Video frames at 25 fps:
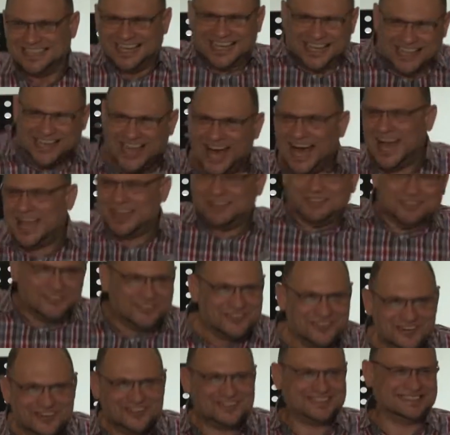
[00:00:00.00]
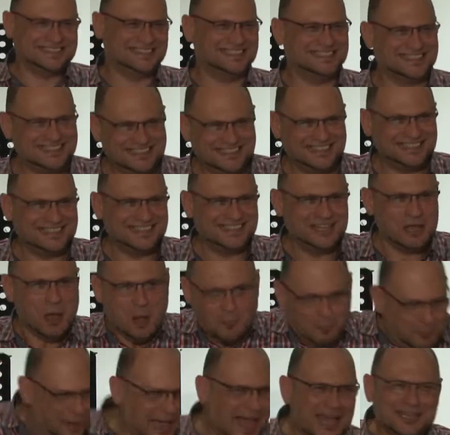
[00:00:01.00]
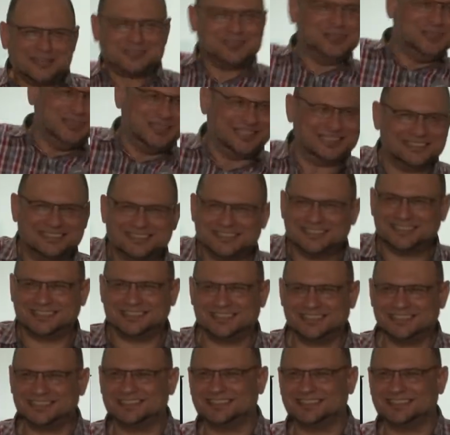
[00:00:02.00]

alive, passionate.